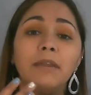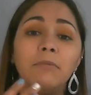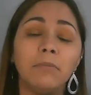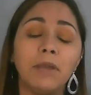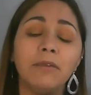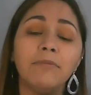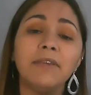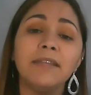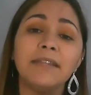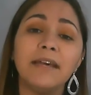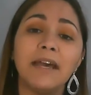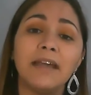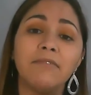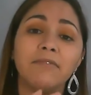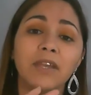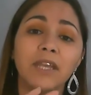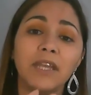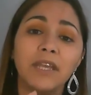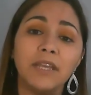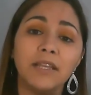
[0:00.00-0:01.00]
and maybe
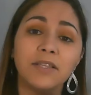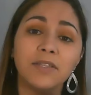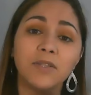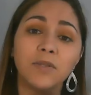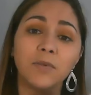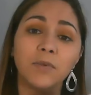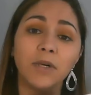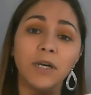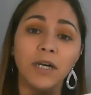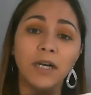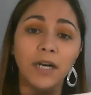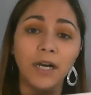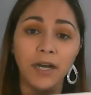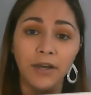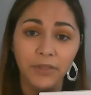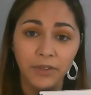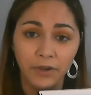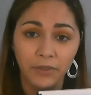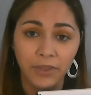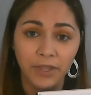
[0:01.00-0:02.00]
diving into
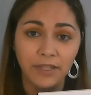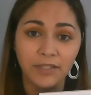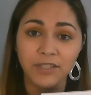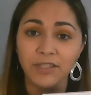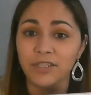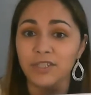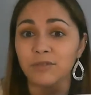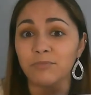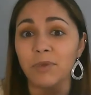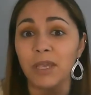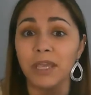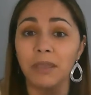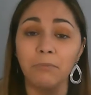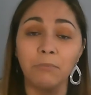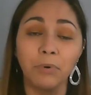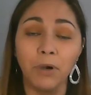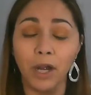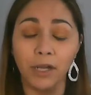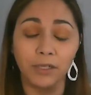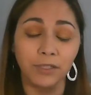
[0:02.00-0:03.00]
other things such as
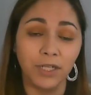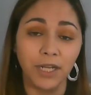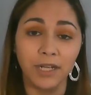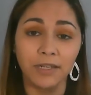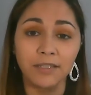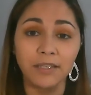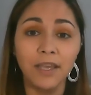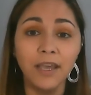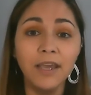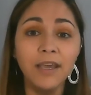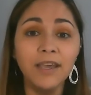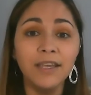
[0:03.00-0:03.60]
making projects.